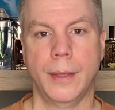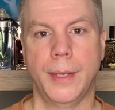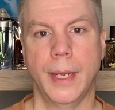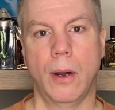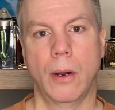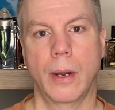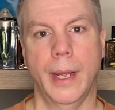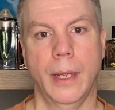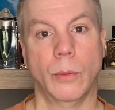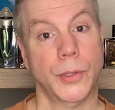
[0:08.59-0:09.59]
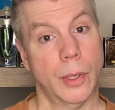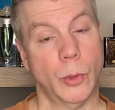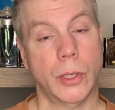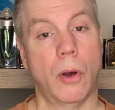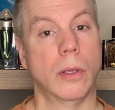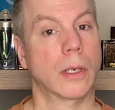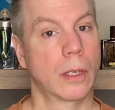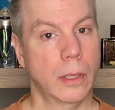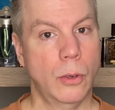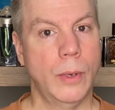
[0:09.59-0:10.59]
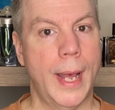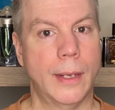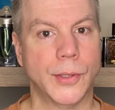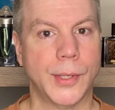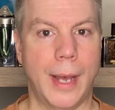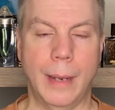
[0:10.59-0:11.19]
They are what some would call a clone house.